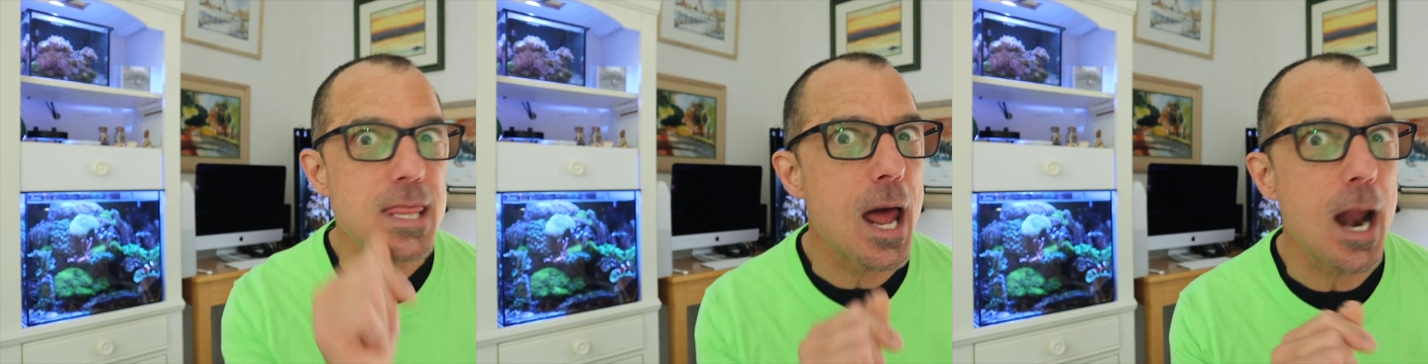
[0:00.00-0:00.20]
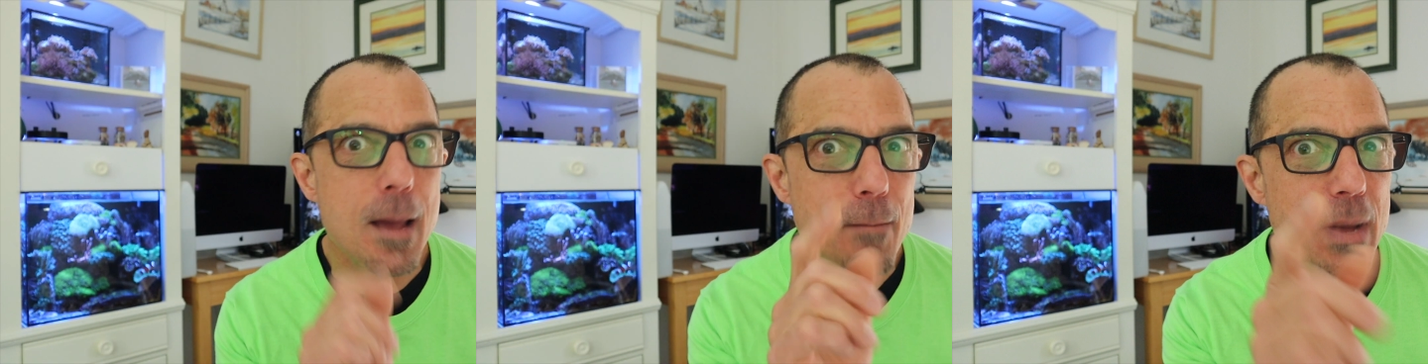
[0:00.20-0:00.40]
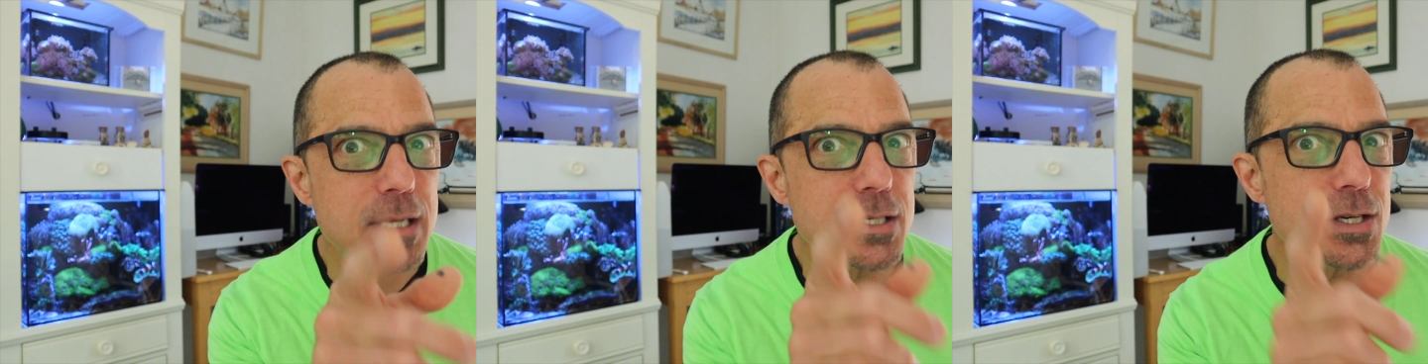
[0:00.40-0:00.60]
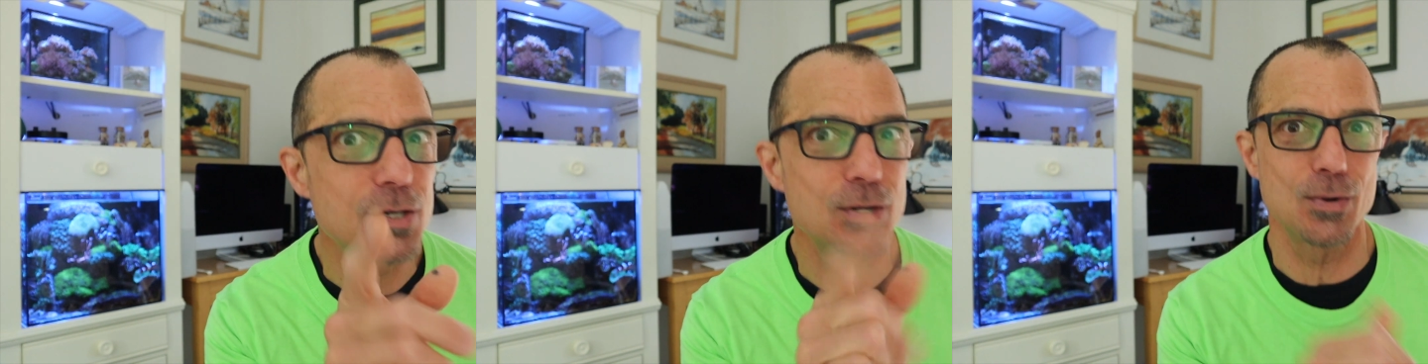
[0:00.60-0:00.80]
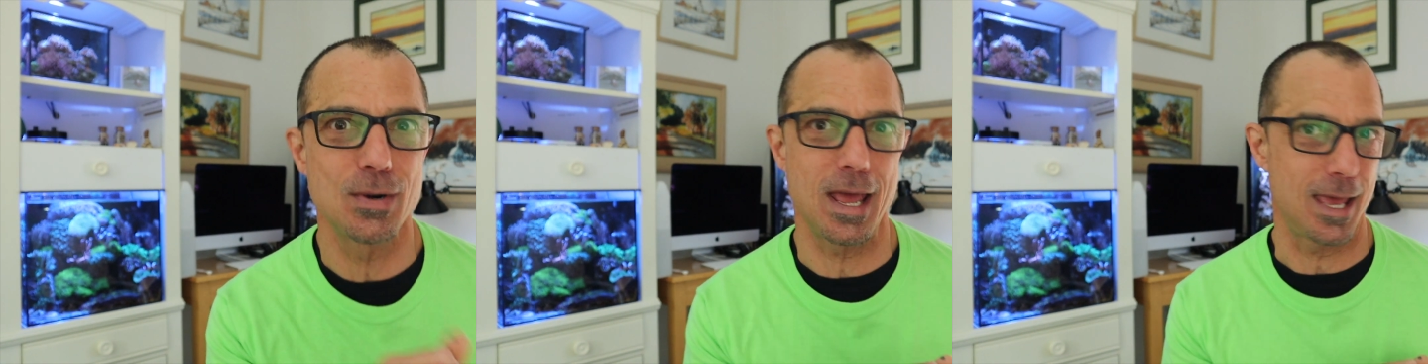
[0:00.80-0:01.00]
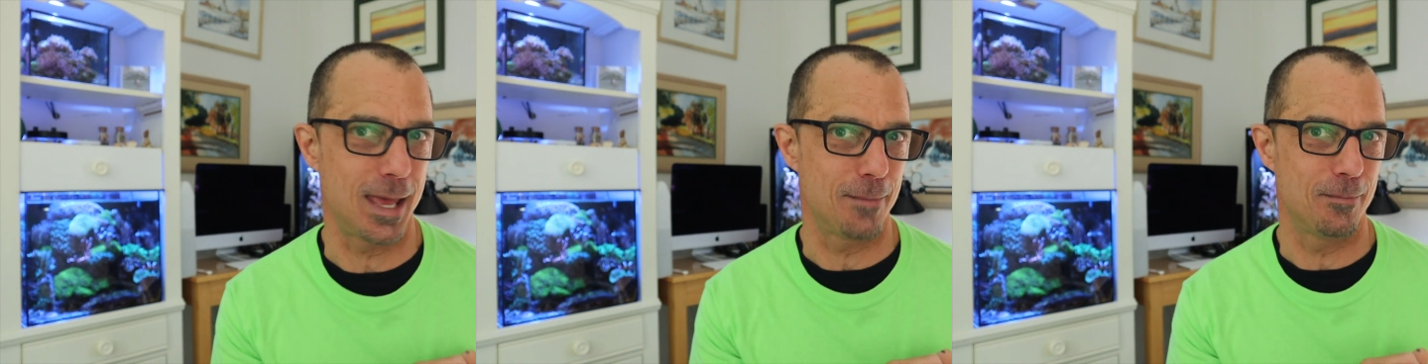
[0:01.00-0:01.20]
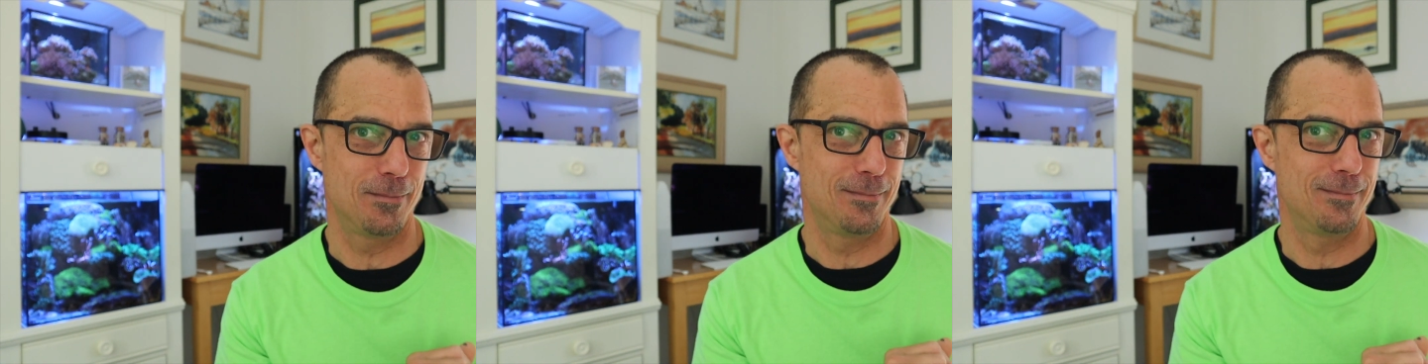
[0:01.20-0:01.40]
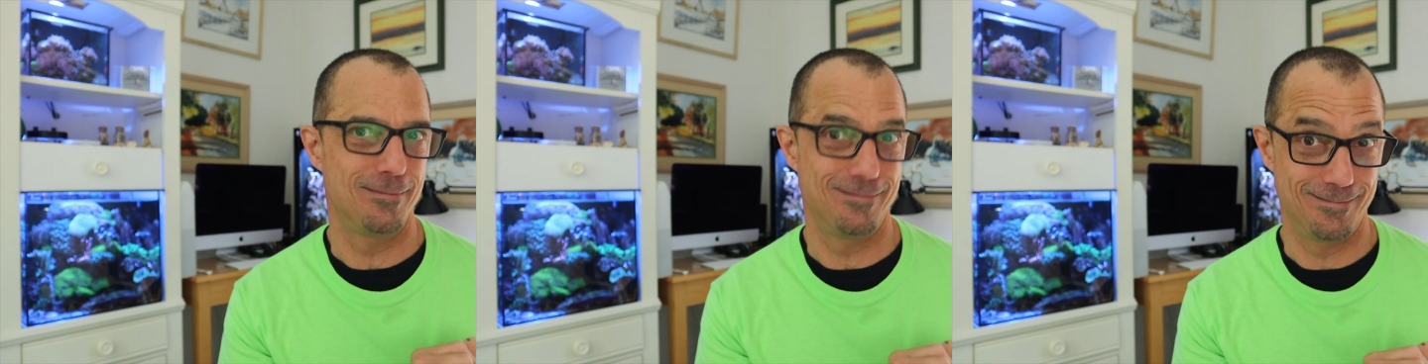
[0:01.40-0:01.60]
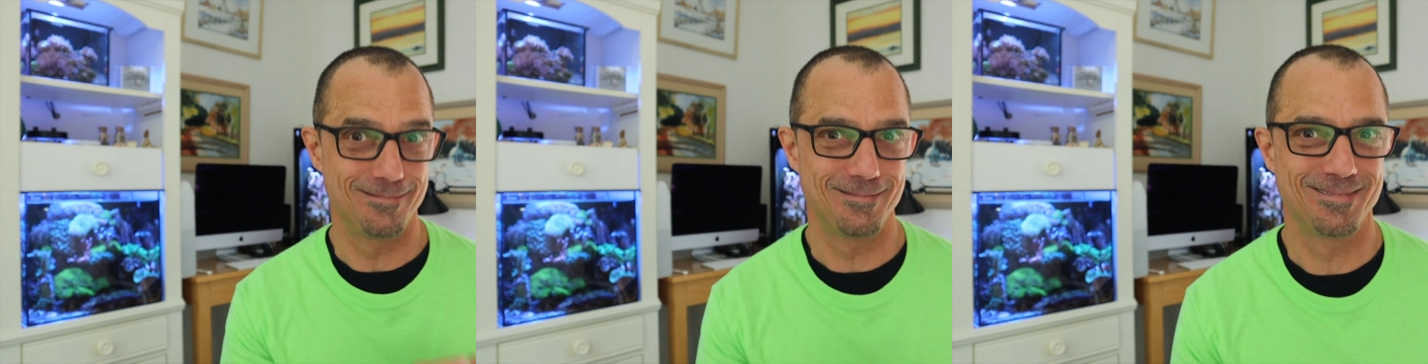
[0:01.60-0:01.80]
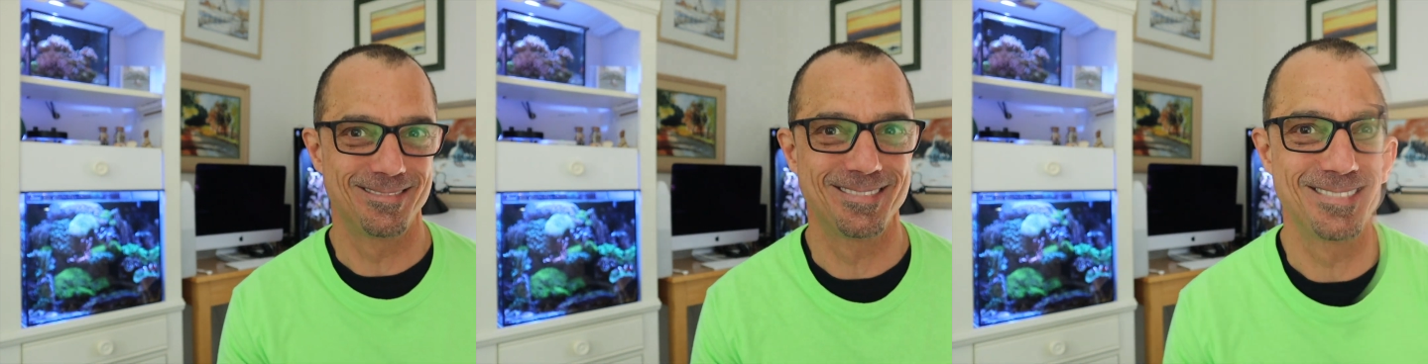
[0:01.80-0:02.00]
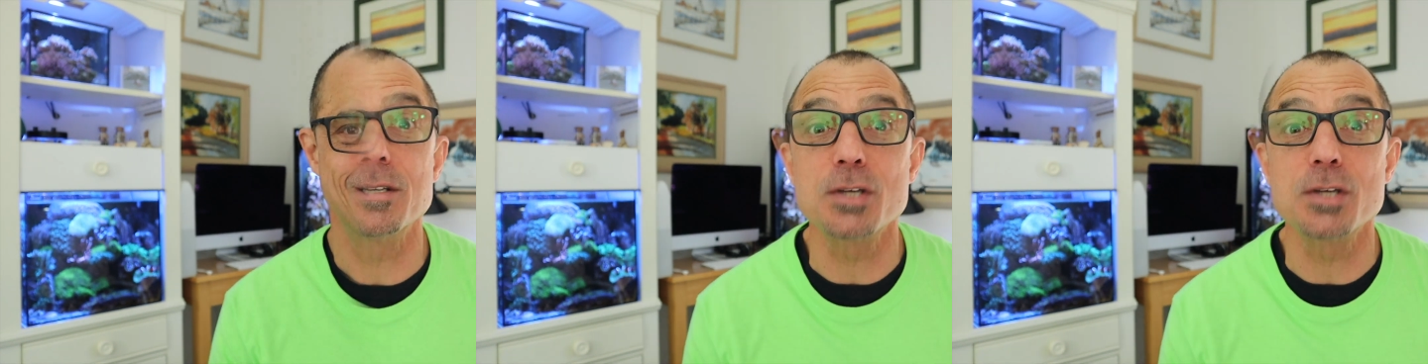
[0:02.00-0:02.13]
then I mention your name. All right,